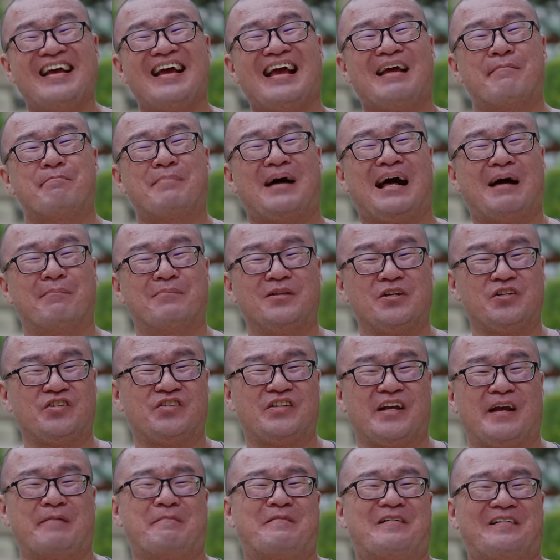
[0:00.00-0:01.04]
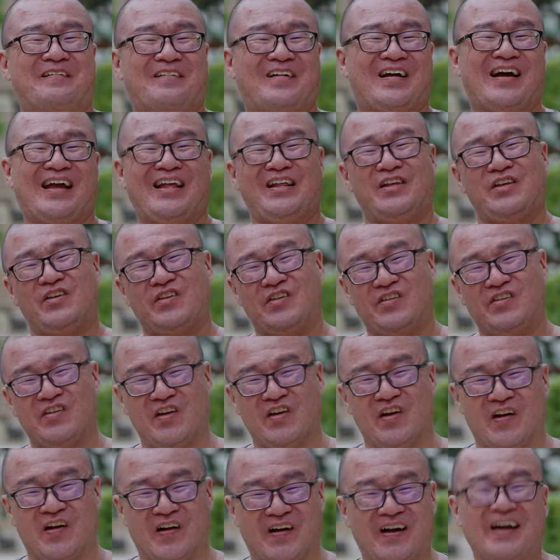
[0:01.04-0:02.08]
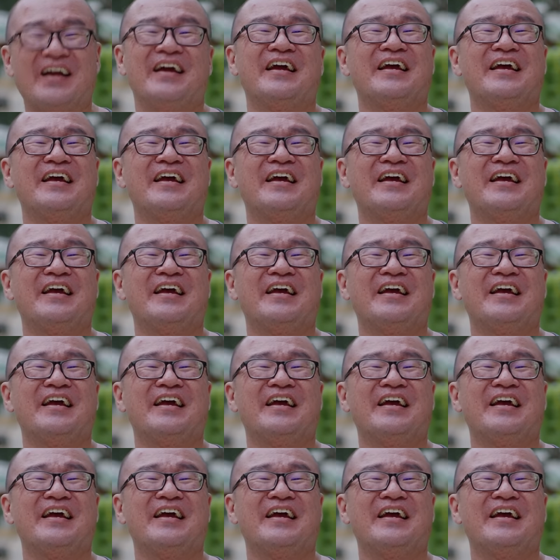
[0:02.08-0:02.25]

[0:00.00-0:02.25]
and publish them right here.